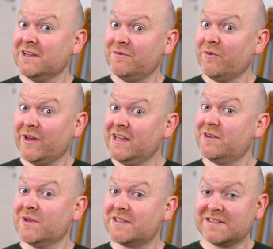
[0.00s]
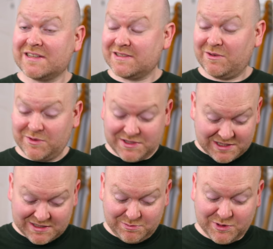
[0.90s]
If you have any questions, as always,
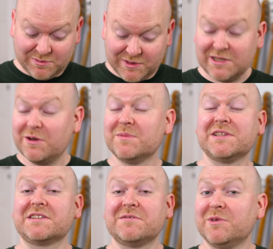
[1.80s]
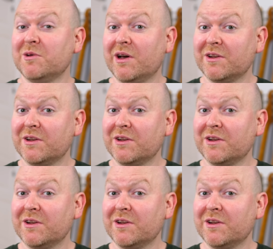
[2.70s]
just put them in the comment section below.